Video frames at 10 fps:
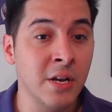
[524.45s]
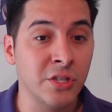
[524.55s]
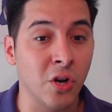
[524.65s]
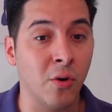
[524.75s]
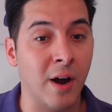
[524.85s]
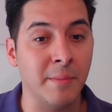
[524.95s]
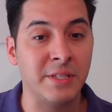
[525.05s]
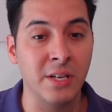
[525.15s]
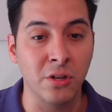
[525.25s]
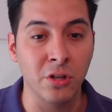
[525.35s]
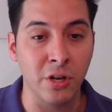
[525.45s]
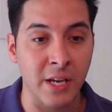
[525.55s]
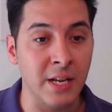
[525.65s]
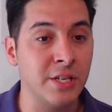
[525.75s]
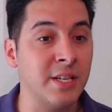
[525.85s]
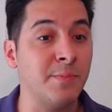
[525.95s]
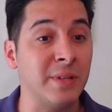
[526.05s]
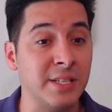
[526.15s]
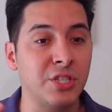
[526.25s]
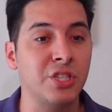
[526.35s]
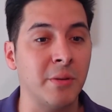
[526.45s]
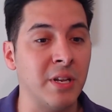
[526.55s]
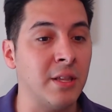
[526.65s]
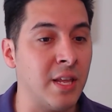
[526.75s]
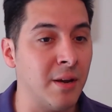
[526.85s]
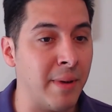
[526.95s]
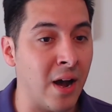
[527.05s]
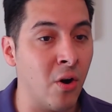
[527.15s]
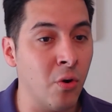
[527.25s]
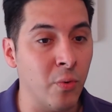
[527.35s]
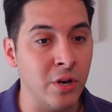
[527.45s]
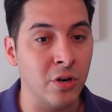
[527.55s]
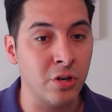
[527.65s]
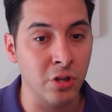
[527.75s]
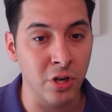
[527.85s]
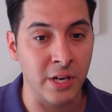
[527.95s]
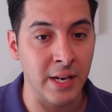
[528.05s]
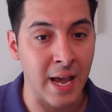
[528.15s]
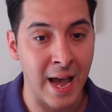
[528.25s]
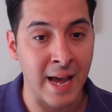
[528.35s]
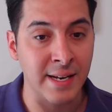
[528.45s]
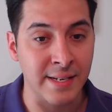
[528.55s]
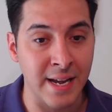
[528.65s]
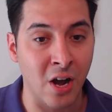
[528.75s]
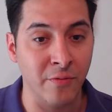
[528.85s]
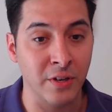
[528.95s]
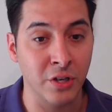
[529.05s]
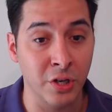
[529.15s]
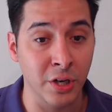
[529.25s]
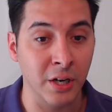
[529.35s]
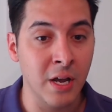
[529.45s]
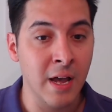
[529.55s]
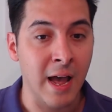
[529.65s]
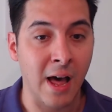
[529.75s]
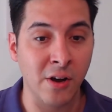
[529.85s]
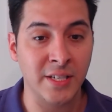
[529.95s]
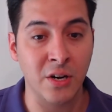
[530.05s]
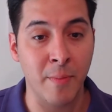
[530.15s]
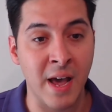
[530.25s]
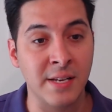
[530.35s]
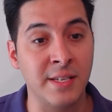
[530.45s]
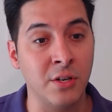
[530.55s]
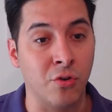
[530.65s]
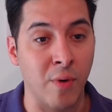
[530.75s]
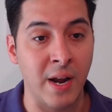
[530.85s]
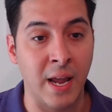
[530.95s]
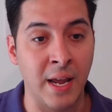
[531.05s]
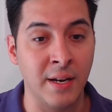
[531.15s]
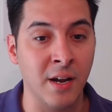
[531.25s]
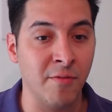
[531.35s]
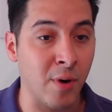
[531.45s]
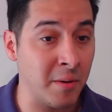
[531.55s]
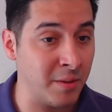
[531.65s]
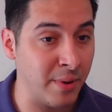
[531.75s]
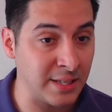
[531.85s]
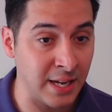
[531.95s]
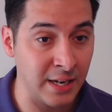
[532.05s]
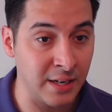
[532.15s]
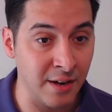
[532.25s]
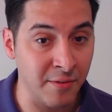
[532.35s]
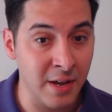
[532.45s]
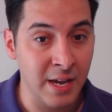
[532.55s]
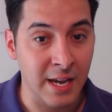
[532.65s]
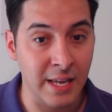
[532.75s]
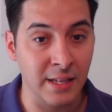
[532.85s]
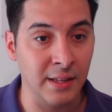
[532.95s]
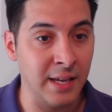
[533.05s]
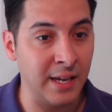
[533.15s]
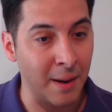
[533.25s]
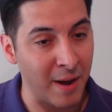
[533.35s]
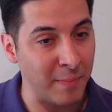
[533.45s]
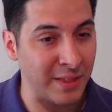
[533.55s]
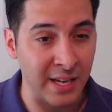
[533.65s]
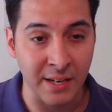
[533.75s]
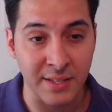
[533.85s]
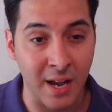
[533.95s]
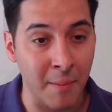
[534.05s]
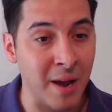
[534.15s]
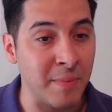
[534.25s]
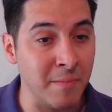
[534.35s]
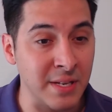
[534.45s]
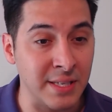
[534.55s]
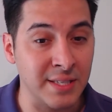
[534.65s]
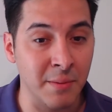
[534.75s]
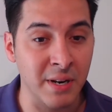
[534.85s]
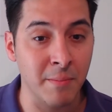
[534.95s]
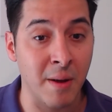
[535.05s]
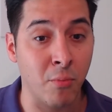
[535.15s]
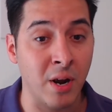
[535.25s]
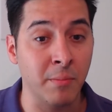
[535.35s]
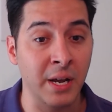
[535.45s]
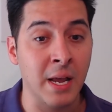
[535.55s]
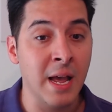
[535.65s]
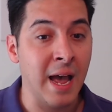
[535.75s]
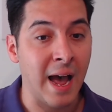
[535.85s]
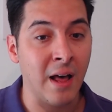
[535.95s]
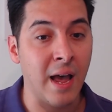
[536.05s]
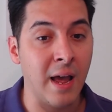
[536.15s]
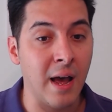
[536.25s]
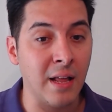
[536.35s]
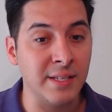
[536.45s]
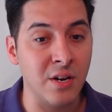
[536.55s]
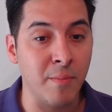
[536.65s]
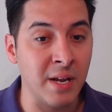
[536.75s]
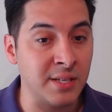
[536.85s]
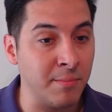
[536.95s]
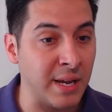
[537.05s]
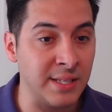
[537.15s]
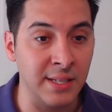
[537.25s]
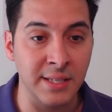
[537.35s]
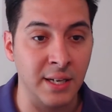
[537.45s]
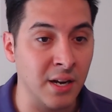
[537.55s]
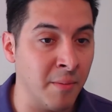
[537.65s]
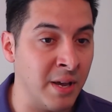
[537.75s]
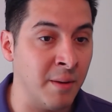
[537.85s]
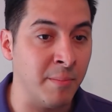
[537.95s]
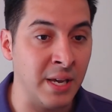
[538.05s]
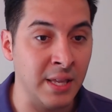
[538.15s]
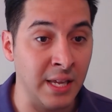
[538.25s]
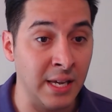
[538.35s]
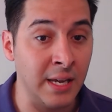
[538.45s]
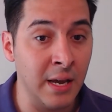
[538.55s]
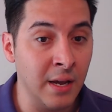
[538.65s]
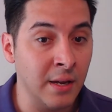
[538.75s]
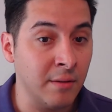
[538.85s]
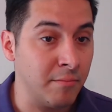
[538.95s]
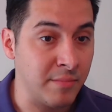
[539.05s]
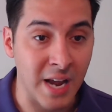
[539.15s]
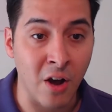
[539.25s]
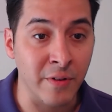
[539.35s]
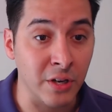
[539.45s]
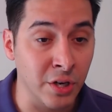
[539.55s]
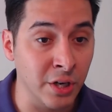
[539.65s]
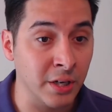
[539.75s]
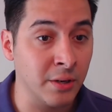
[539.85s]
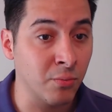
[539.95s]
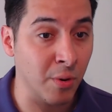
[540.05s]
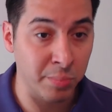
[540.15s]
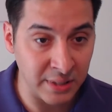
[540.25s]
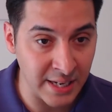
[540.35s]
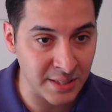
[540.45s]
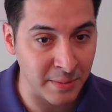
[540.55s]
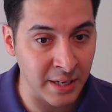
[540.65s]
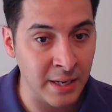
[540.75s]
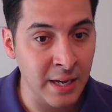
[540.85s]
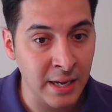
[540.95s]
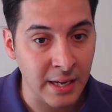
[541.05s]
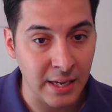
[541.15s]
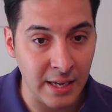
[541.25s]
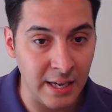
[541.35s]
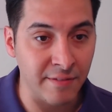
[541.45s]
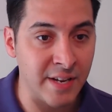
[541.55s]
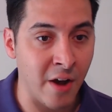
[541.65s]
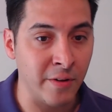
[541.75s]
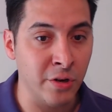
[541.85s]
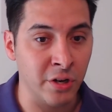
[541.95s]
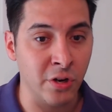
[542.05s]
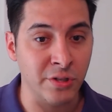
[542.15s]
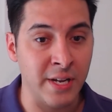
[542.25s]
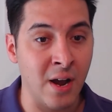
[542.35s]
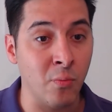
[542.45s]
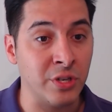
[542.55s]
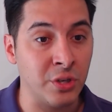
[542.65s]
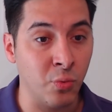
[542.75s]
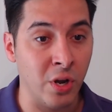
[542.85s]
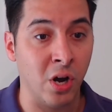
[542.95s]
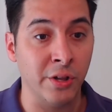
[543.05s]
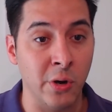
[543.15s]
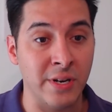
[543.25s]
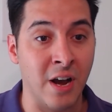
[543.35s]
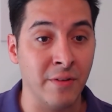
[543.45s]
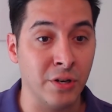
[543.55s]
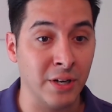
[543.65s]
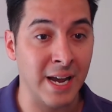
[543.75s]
So I'm still looking into this, but this is just something to think about when you're looking at Dalvin Cook. Alexander Madison, great handcuff, probably the best handcuff in the league. I might be missing somebody in my brain, but Alexander Madison basically is going to come in and be the Dalvin Cook replacement if Dalvin Cook goes down, which we all know Dalvin Cook has